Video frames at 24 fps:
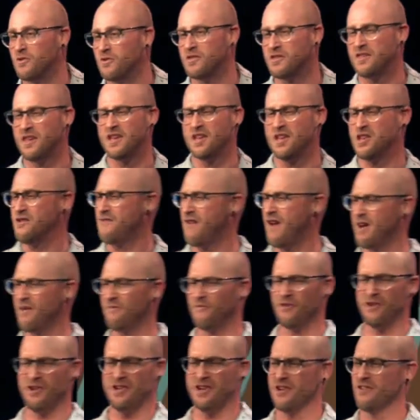with sin and you've had
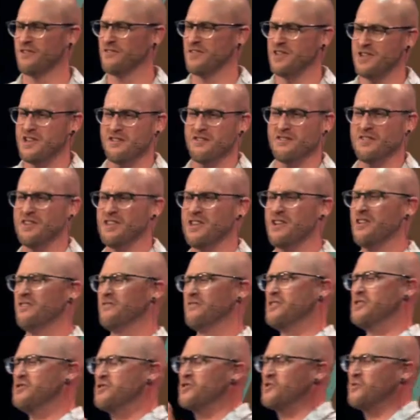them for years and years and years
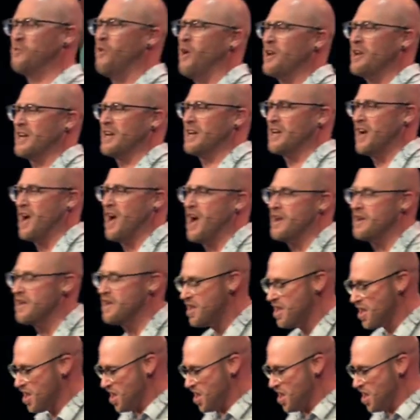and you just want it gone.